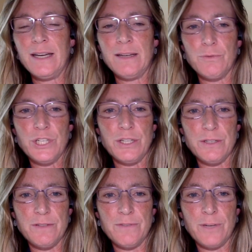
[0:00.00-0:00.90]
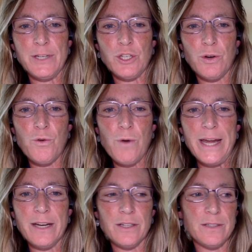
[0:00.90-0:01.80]
which is very much a
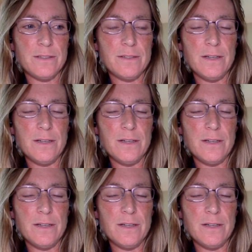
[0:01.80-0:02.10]
Quaker